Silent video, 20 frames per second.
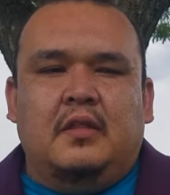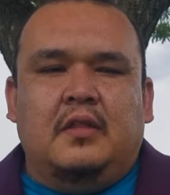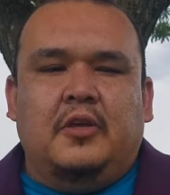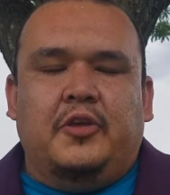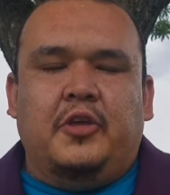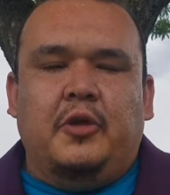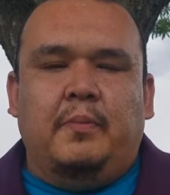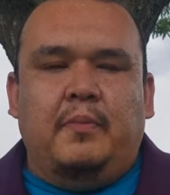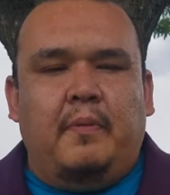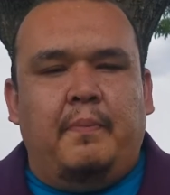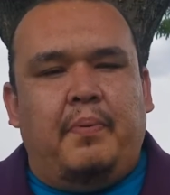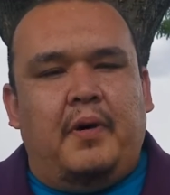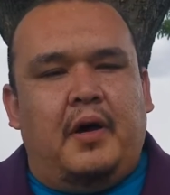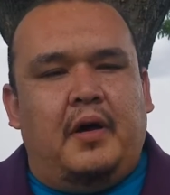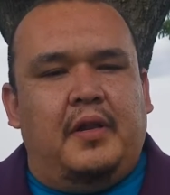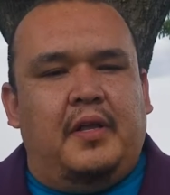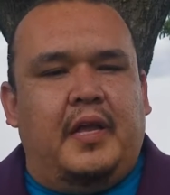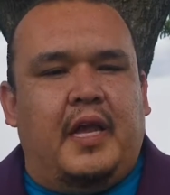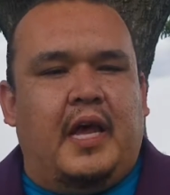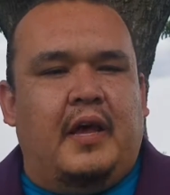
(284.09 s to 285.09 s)
the human
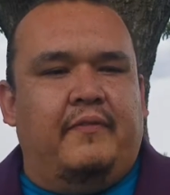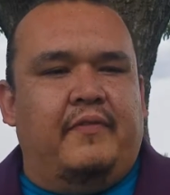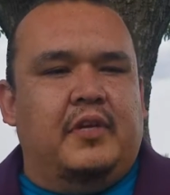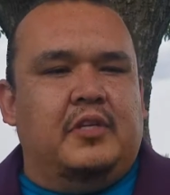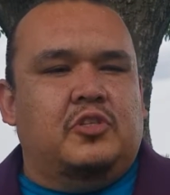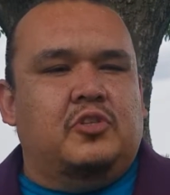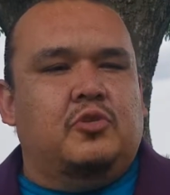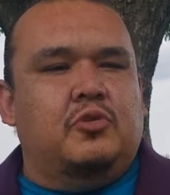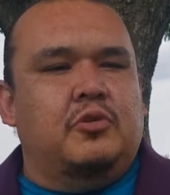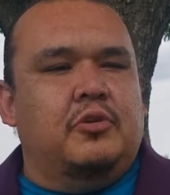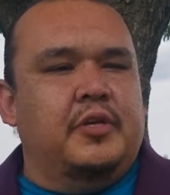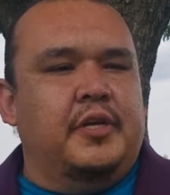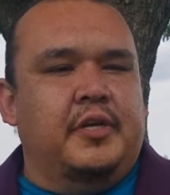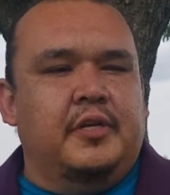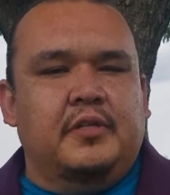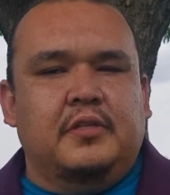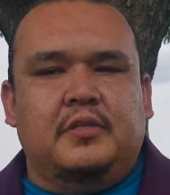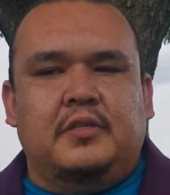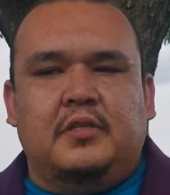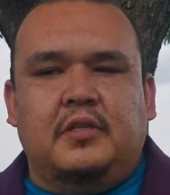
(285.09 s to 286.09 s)
body having
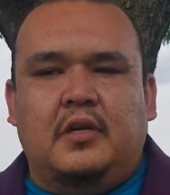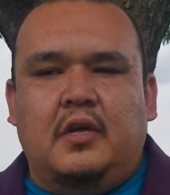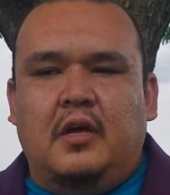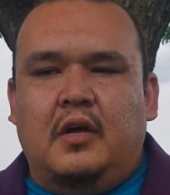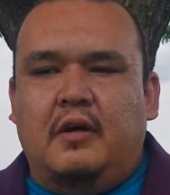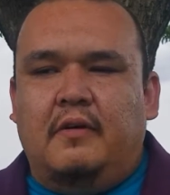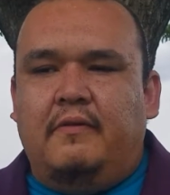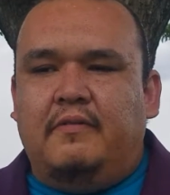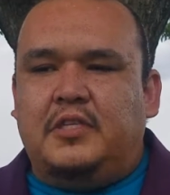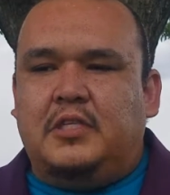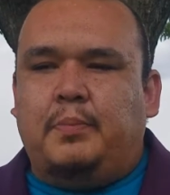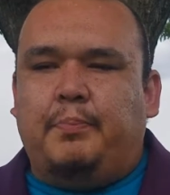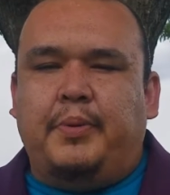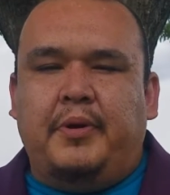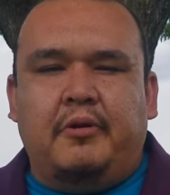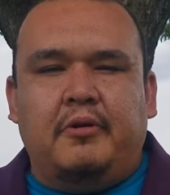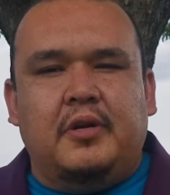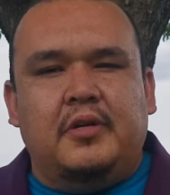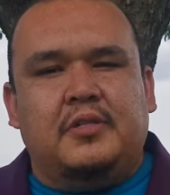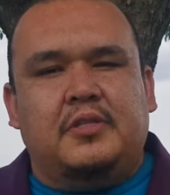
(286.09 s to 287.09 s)
trillions of
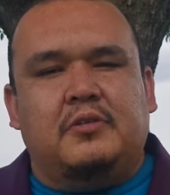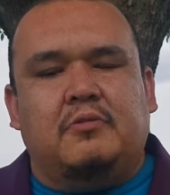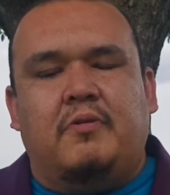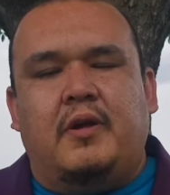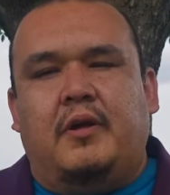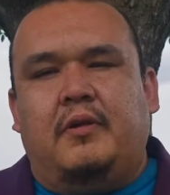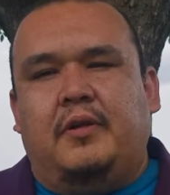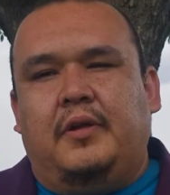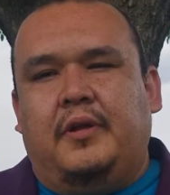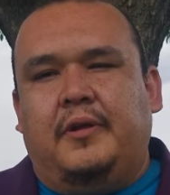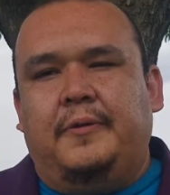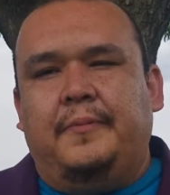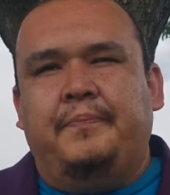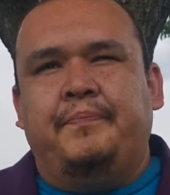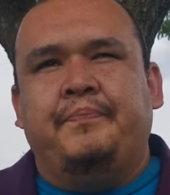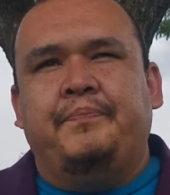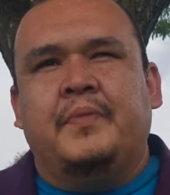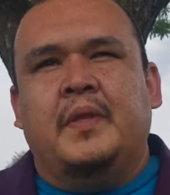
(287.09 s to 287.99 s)
spirits surrounding it.